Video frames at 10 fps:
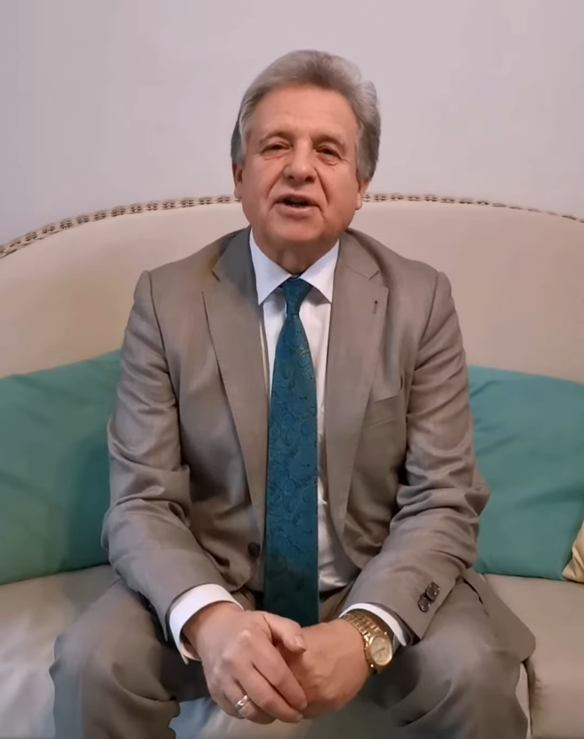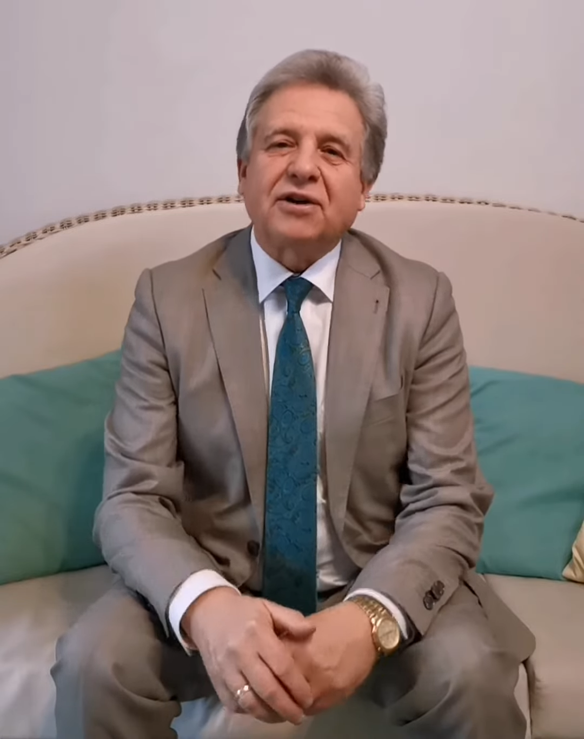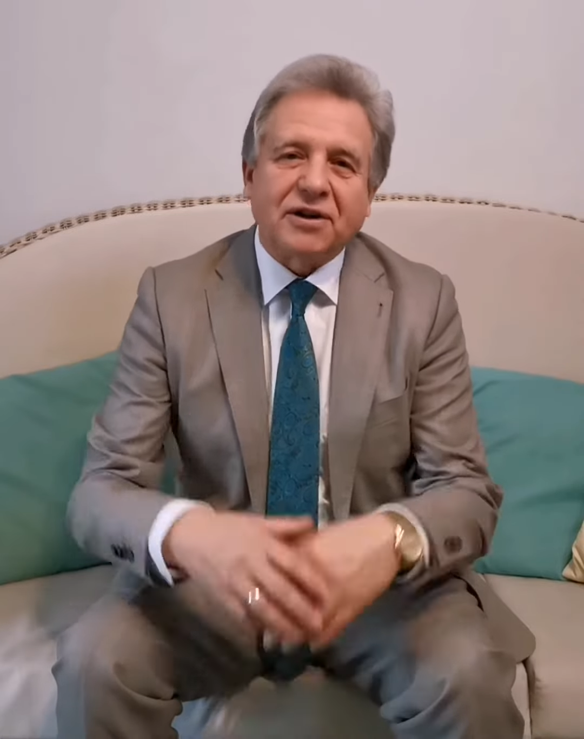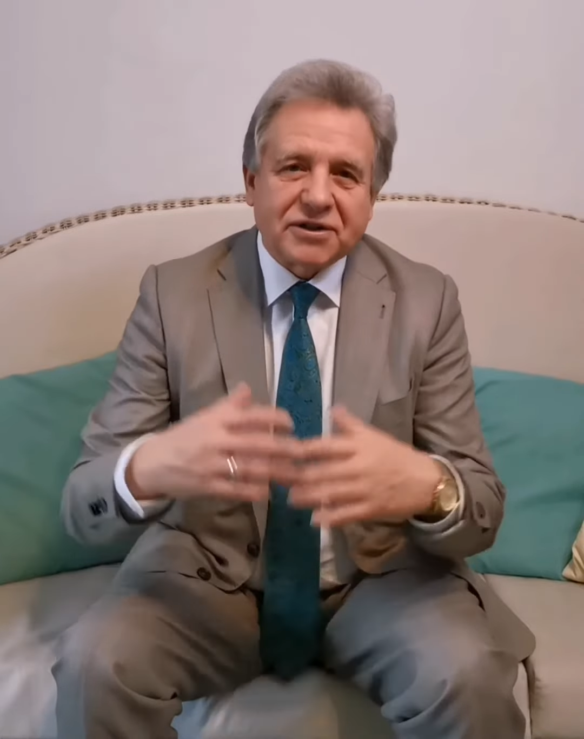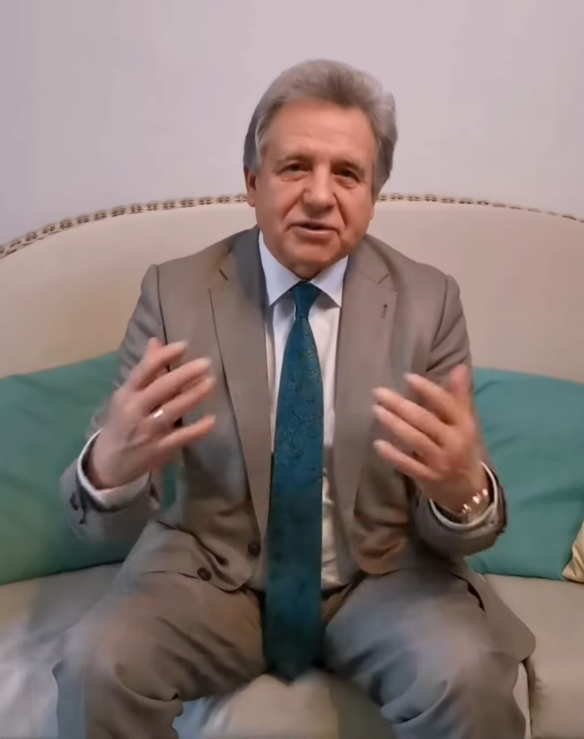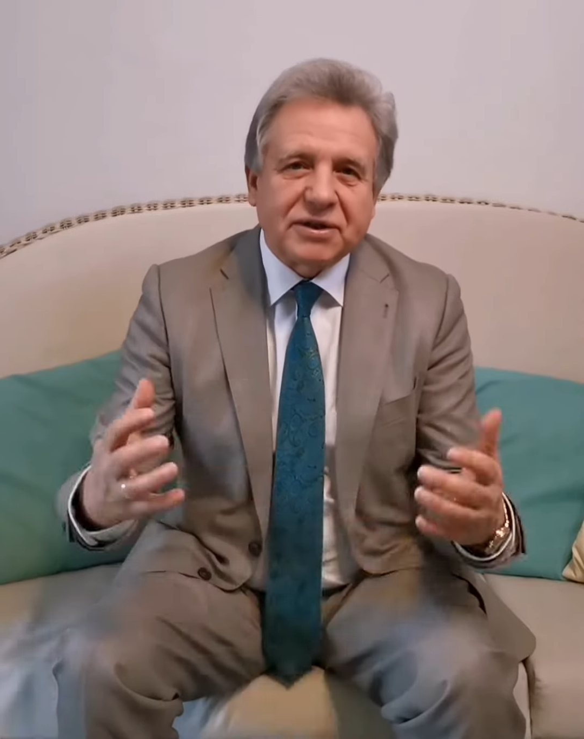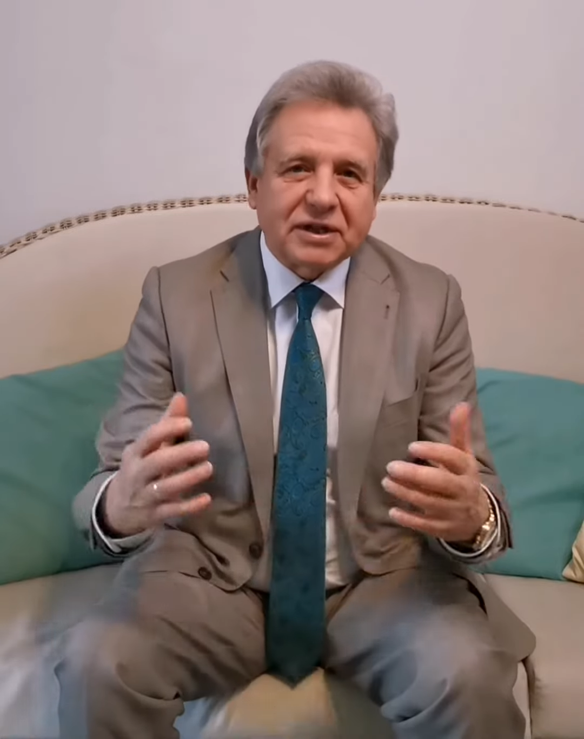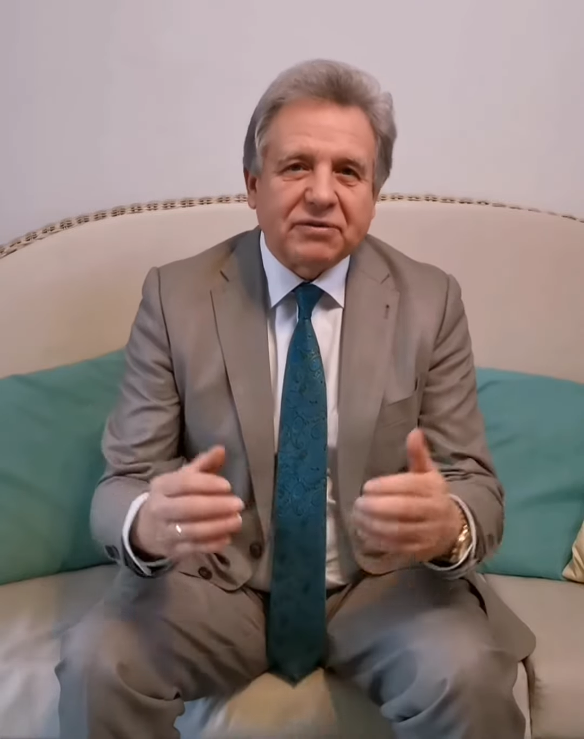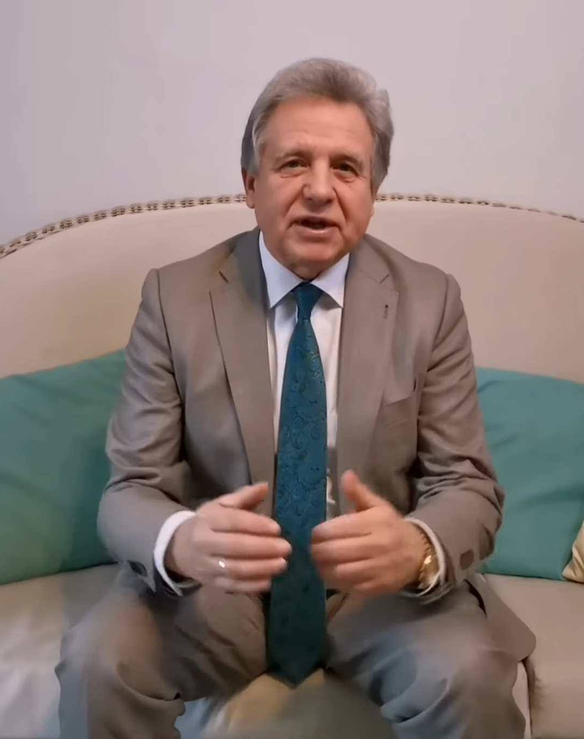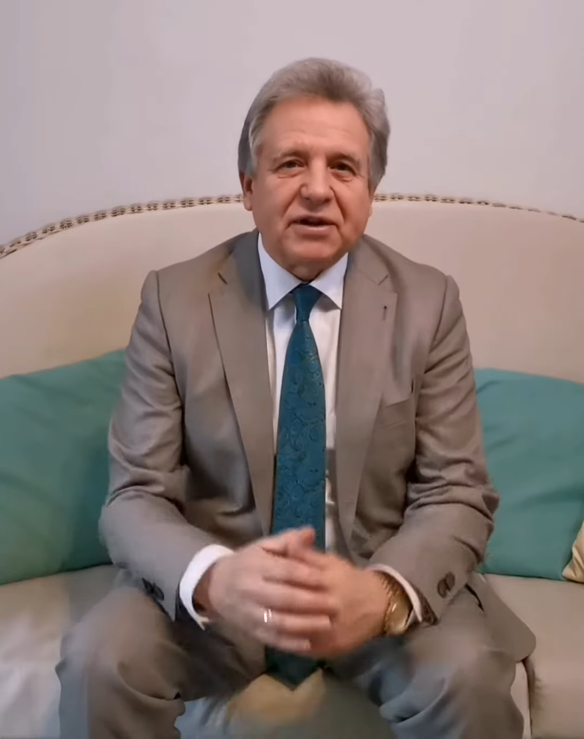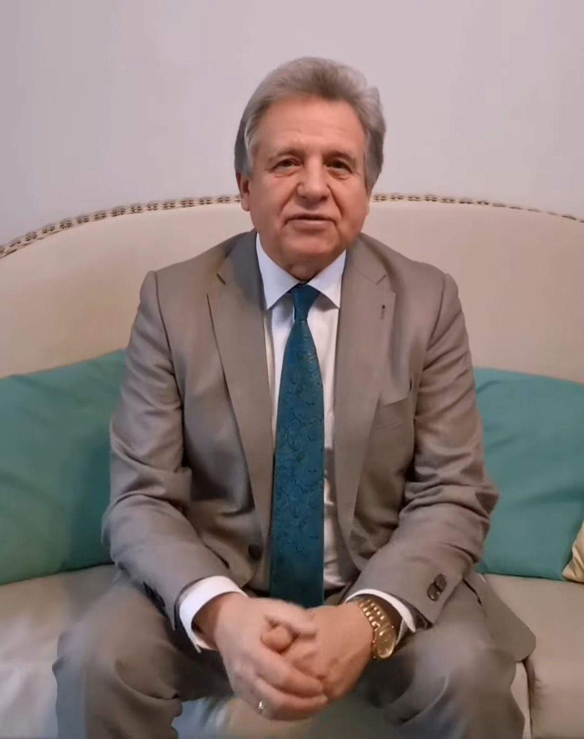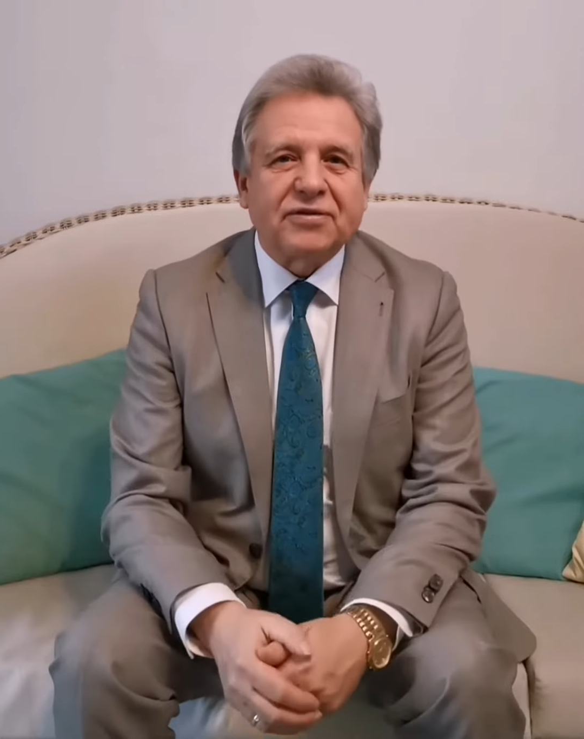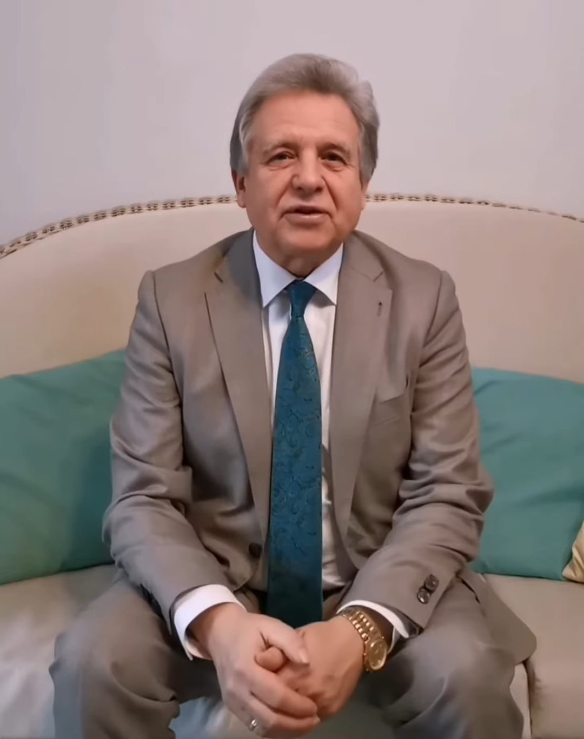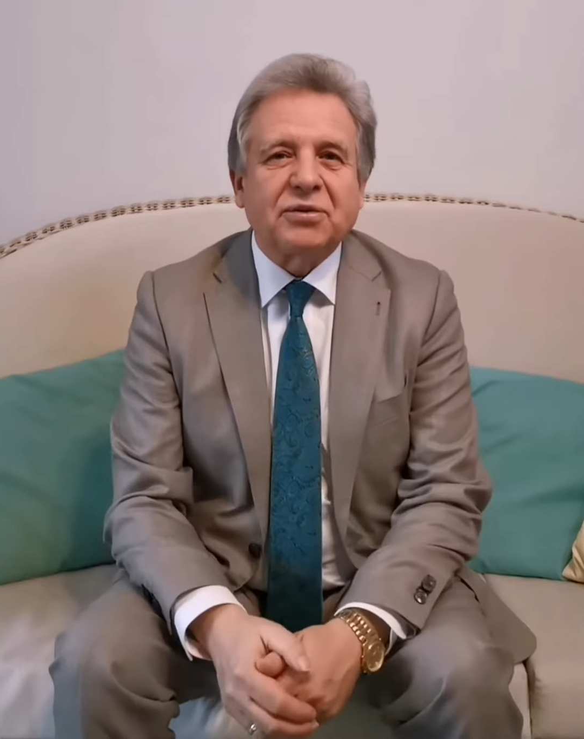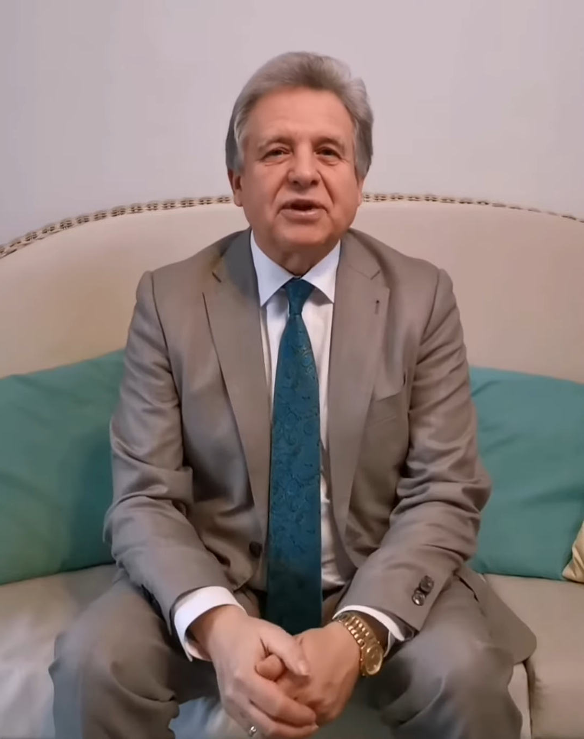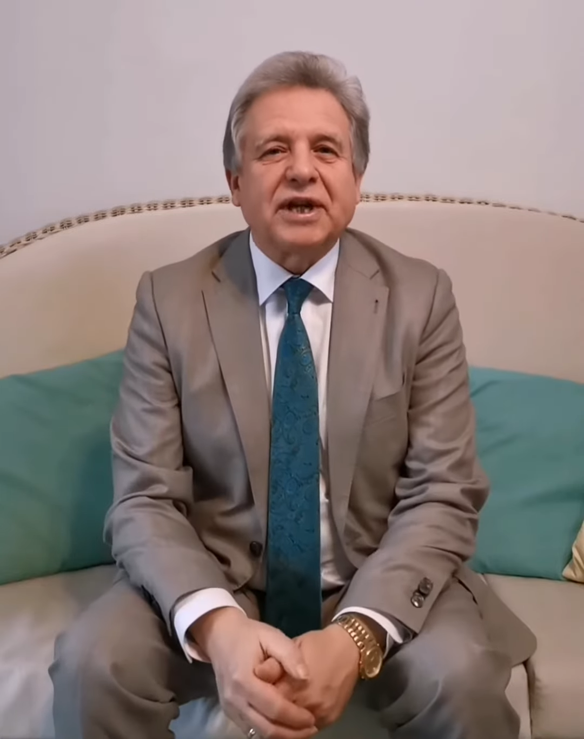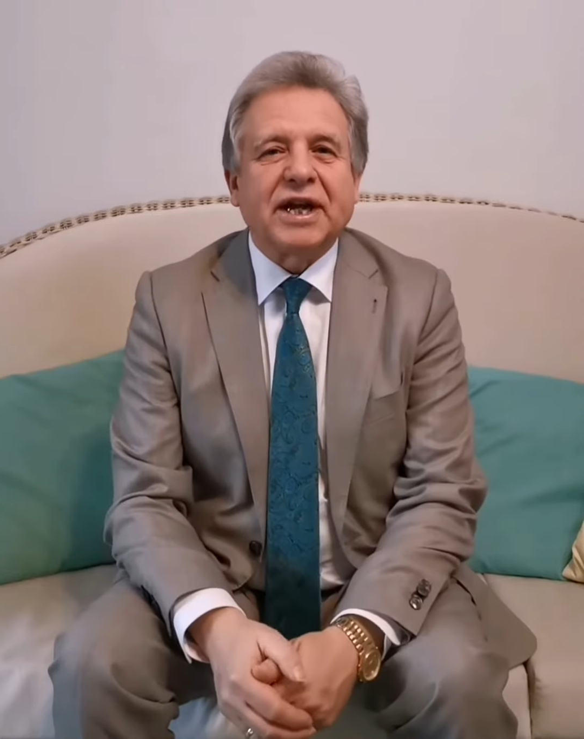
Also, that we have good